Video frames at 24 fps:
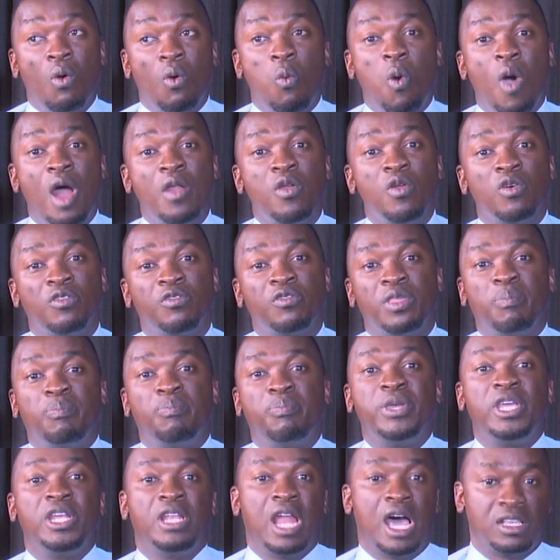one of the
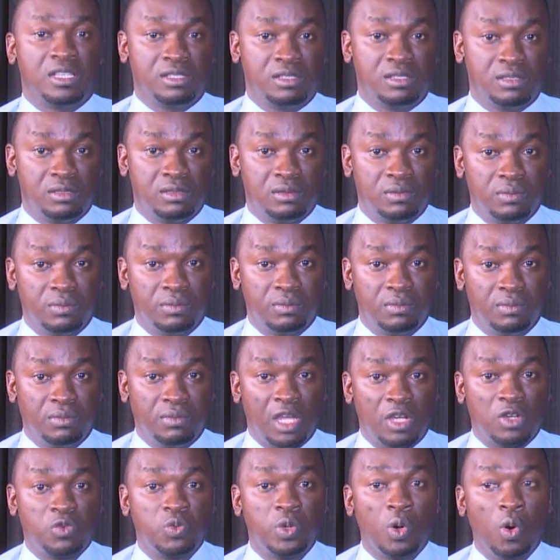pillars
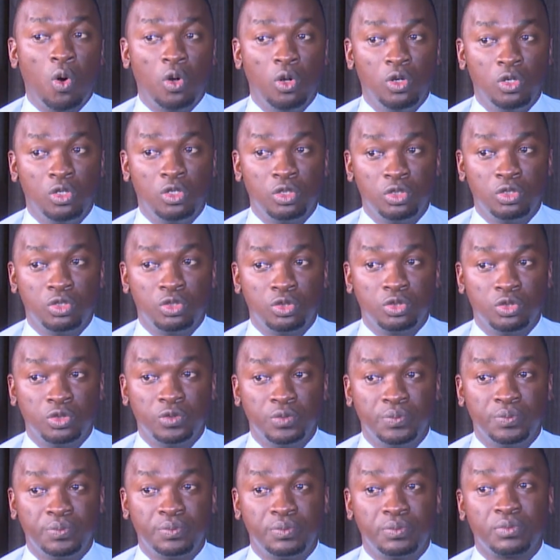that we hold on to.
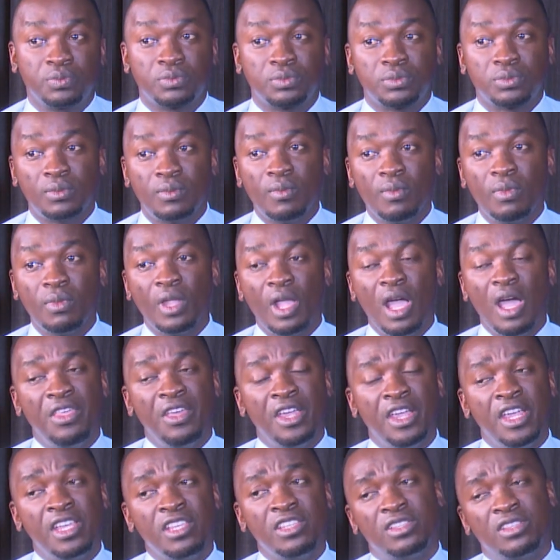
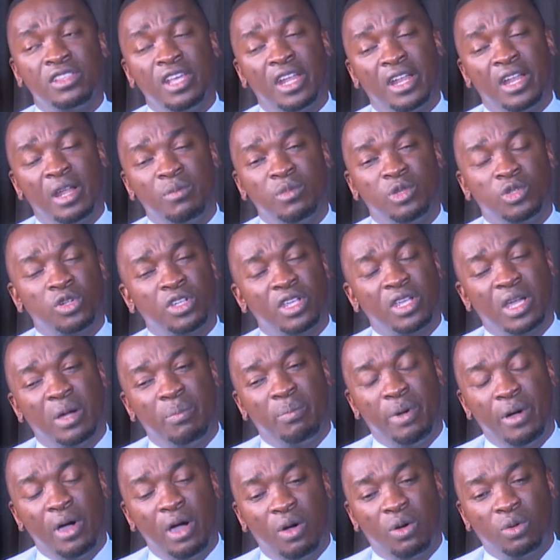The guest that I'm talking
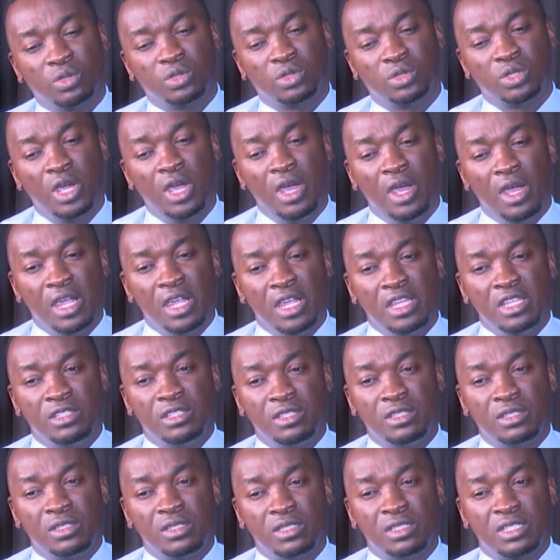about
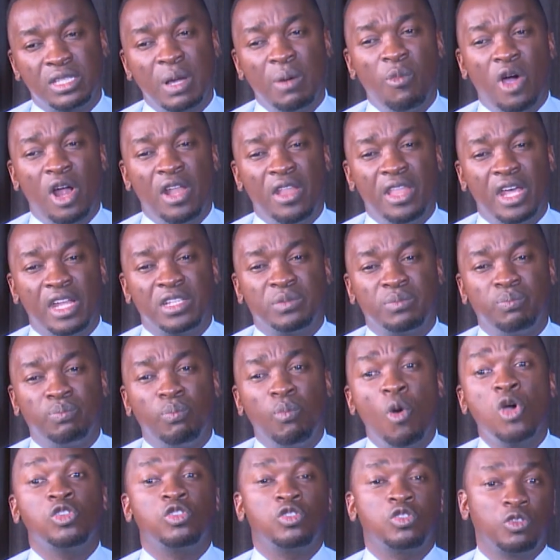is someone that
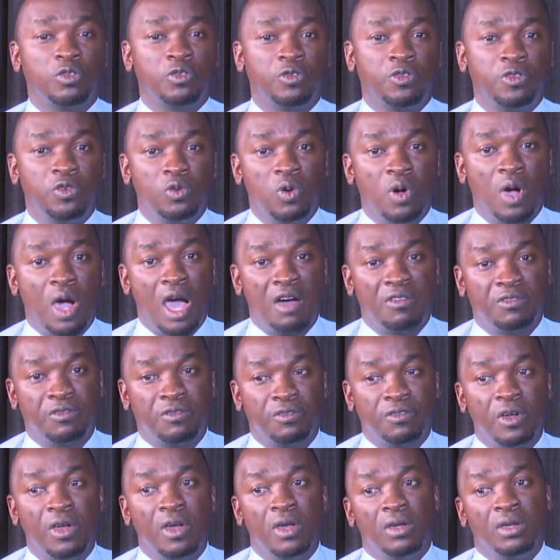most of you have
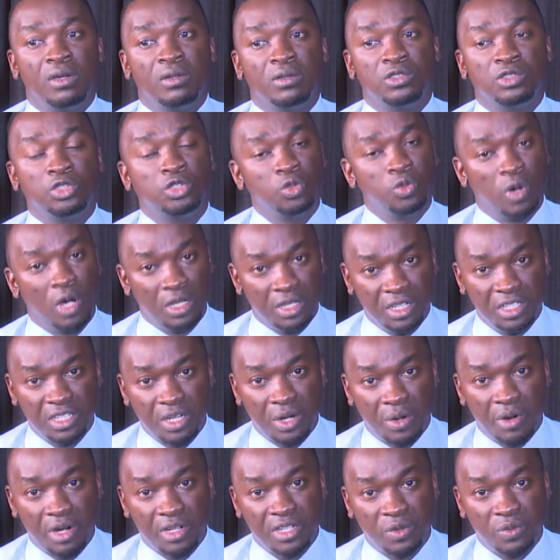surely
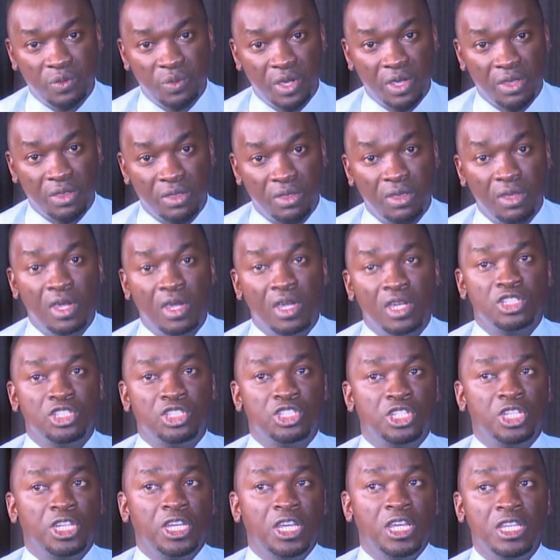interacted with.
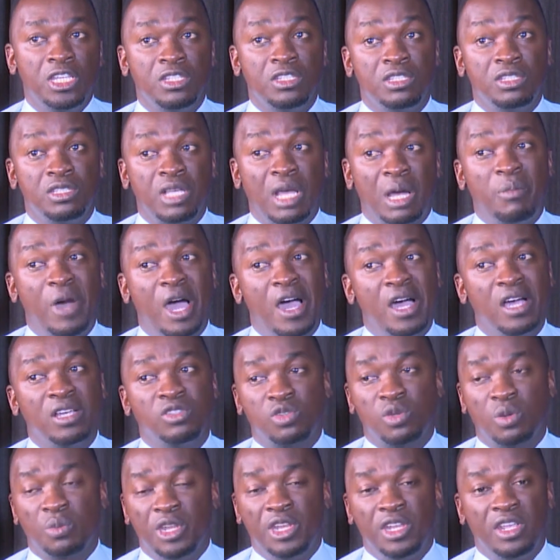She is, among
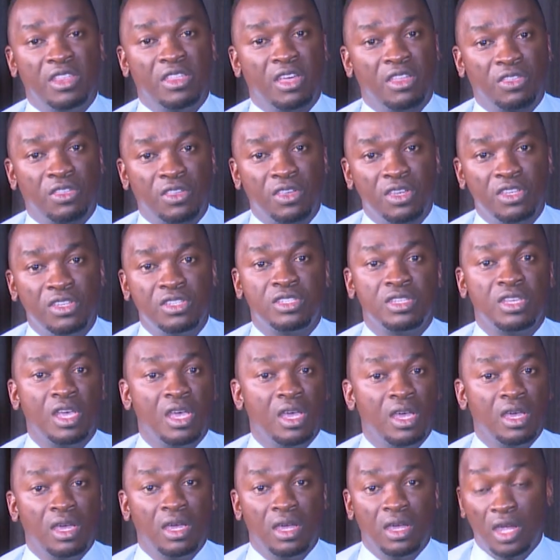so many other things,
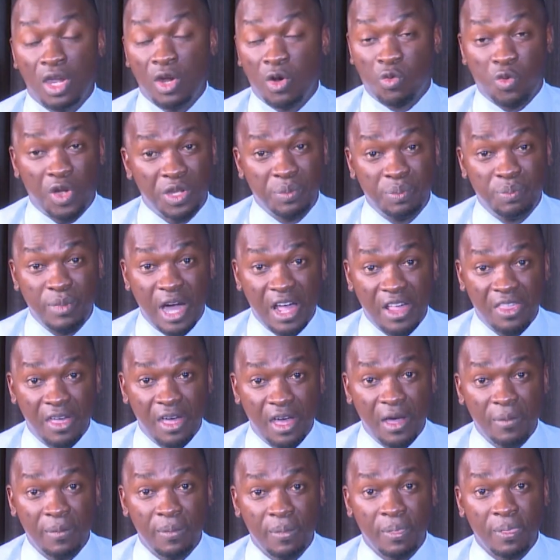a great
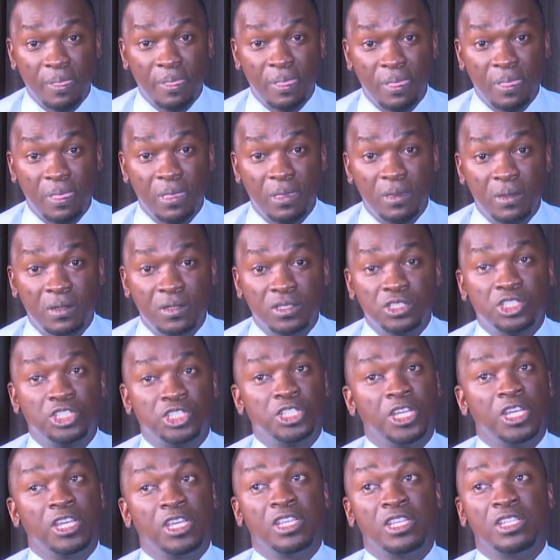mother.
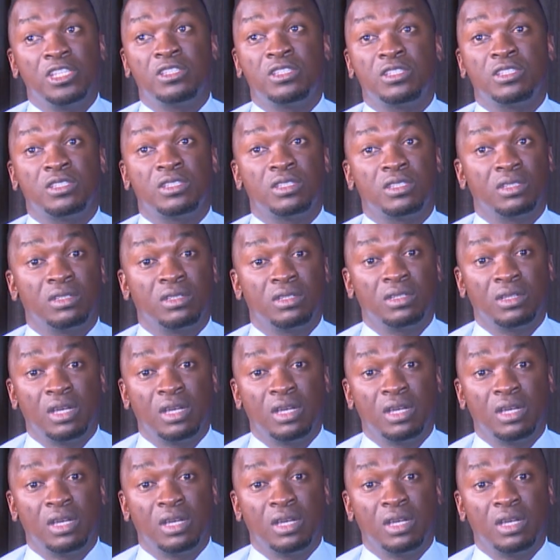She is